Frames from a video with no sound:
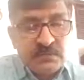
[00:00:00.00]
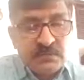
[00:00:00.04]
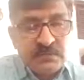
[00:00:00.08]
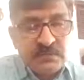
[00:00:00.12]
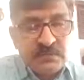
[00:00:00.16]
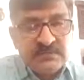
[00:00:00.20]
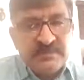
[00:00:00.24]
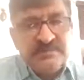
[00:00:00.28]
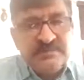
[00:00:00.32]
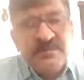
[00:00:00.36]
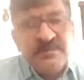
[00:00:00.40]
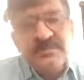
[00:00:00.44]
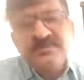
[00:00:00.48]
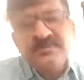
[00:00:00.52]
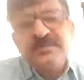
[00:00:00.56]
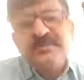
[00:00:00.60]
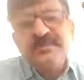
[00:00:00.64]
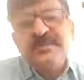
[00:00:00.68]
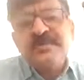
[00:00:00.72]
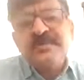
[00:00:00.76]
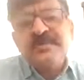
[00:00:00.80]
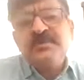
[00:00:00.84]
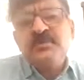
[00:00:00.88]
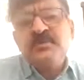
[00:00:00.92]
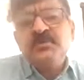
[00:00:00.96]
Sometimes the
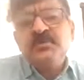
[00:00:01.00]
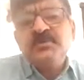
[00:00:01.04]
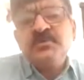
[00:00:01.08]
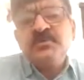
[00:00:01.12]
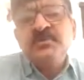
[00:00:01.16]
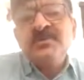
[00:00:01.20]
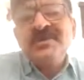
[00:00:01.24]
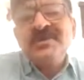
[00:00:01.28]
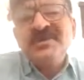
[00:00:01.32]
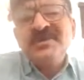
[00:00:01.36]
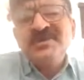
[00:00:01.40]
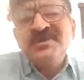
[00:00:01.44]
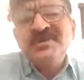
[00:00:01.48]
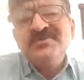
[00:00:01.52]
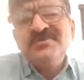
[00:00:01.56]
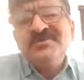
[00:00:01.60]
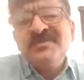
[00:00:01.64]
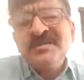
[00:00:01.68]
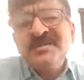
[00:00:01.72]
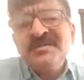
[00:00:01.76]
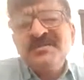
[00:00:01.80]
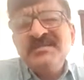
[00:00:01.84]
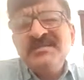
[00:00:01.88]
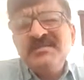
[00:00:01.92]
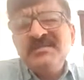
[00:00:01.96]
patient also gives
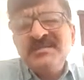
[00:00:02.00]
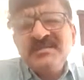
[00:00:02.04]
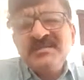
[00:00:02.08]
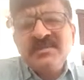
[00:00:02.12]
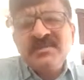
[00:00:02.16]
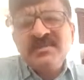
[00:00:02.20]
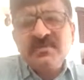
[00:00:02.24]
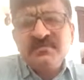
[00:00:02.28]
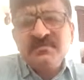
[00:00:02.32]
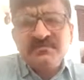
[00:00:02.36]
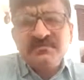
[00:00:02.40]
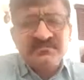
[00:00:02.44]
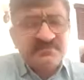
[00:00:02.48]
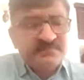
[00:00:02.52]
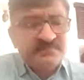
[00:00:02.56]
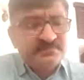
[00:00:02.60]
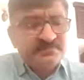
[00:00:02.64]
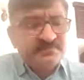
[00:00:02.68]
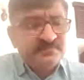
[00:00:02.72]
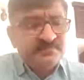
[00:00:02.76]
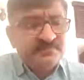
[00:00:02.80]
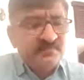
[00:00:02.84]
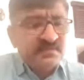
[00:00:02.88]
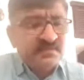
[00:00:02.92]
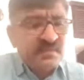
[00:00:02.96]
an history of
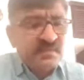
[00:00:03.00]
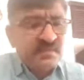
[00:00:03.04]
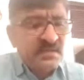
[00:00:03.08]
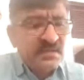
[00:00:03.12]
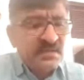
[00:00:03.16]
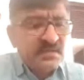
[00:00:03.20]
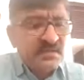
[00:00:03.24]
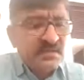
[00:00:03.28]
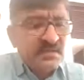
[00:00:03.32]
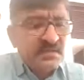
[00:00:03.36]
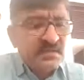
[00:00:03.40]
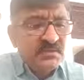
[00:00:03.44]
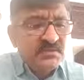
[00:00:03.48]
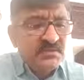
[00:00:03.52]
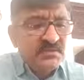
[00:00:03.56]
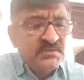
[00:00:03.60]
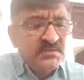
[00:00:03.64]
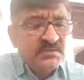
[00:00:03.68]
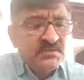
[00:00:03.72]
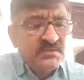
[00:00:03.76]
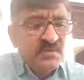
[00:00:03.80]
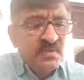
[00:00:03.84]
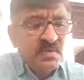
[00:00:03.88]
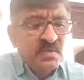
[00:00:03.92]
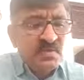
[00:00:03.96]

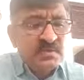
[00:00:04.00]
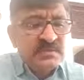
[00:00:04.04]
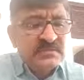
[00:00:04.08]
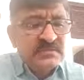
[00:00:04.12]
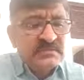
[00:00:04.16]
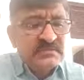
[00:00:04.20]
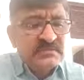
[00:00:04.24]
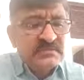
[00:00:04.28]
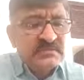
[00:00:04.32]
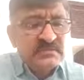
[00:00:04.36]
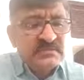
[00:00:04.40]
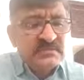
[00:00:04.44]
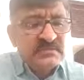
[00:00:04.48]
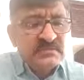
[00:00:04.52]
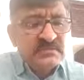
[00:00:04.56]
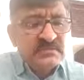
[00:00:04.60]
soreness